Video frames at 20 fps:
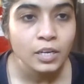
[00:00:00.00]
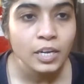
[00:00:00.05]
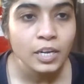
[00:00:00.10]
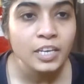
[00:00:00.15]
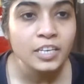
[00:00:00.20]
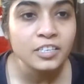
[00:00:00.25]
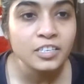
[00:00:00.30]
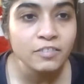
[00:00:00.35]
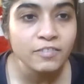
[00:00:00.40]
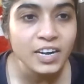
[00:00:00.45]

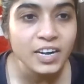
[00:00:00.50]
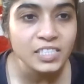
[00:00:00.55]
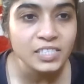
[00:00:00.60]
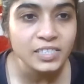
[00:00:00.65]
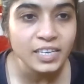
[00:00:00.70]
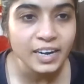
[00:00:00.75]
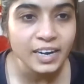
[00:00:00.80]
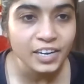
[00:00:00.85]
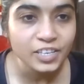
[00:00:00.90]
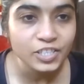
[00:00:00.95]
In reverse
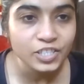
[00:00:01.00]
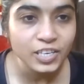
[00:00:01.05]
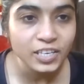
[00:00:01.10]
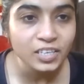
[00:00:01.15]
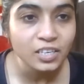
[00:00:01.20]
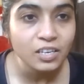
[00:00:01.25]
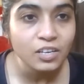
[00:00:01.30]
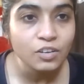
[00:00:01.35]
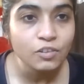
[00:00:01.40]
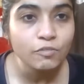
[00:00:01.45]
direction
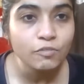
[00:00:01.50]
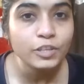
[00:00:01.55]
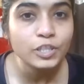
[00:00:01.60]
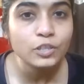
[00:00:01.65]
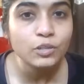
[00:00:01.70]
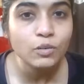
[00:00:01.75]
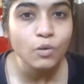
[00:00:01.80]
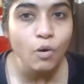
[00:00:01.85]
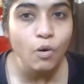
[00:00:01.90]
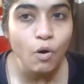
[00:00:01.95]

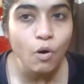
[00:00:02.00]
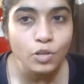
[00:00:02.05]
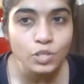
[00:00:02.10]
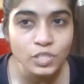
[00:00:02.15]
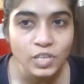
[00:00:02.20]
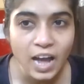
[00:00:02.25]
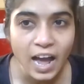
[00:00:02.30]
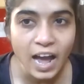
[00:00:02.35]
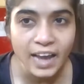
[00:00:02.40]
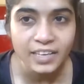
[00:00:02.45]
with
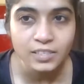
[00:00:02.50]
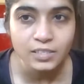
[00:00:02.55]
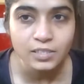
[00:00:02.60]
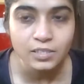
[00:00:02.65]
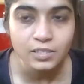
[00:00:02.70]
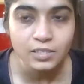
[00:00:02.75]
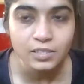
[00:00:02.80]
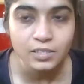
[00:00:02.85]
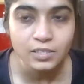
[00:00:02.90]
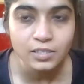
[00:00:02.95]
closed
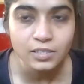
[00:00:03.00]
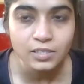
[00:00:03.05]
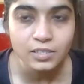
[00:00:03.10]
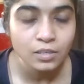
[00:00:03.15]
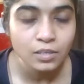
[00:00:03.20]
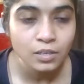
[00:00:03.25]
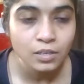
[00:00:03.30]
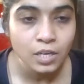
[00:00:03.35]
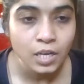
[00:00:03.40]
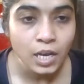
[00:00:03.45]
eyes.
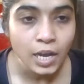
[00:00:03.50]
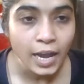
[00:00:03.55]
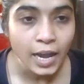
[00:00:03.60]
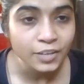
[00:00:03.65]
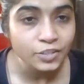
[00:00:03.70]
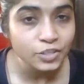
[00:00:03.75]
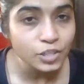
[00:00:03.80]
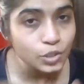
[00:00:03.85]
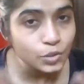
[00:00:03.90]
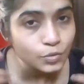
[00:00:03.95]

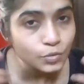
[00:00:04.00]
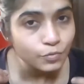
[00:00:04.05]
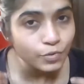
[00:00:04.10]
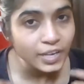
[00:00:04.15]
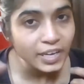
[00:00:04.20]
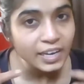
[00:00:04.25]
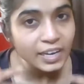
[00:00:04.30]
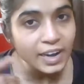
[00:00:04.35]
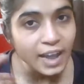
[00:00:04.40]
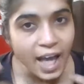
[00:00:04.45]
And just
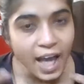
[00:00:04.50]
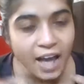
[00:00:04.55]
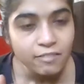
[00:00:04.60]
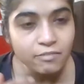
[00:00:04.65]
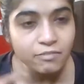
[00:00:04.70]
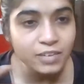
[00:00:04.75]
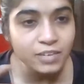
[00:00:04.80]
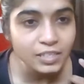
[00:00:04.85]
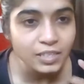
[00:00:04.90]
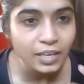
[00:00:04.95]
feel
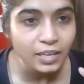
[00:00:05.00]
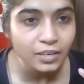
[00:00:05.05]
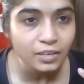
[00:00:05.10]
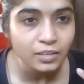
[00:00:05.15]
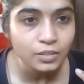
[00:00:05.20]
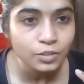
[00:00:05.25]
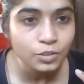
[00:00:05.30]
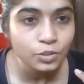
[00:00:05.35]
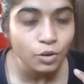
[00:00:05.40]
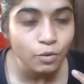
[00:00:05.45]

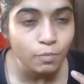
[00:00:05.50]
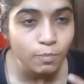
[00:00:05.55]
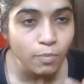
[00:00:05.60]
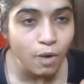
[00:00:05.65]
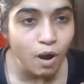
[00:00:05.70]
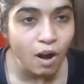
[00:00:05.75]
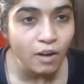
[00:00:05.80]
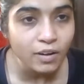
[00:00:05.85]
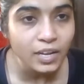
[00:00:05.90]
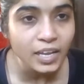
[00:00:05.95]
everything, your
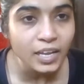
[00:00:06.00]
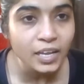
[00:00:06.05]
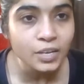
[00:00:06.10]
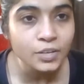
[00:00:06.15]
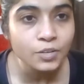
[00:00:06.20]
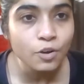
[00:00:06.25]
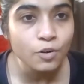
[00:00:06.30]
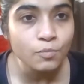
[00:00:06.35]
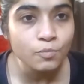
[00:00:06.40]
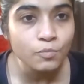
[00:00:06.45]
body,
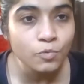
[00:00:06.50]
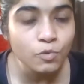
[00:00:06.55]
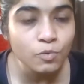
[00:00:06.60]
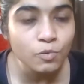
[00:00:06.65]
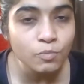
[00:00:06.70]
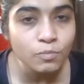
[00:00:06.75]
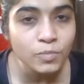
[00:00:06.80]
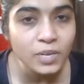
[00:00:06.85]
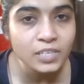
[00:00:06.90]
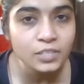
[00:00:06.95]
your
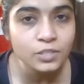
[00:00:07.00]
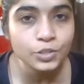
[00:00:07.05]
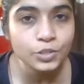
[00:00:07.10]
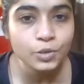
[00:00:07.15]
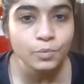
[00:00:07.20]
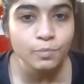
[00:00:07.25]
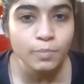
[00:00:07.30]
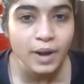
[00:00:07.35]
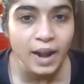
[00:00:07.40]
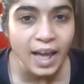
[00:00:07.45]
movement,
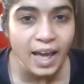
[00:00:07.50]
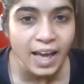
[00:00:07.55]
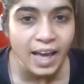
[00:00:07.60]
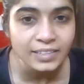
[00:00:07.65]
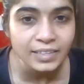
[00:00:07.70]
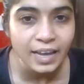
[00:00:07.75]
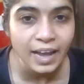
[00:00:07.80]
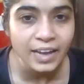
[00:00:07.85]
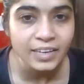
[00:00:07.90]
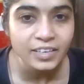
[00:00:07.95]
your
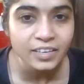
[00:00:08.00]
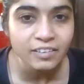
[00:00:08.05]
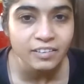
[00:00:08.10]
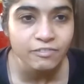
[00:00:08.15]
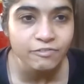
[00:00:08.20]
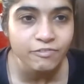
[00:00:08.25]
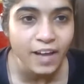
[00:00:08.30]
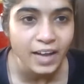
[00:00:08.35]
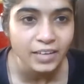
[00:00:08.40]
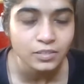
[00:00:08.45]
breath and
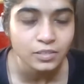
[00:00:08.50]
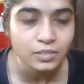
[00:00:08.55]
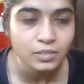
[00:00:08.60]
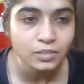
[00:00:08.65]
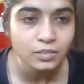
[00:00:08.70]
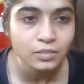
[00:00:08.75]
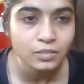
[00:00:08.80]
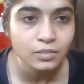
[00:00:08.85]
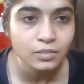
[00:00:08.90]
effect.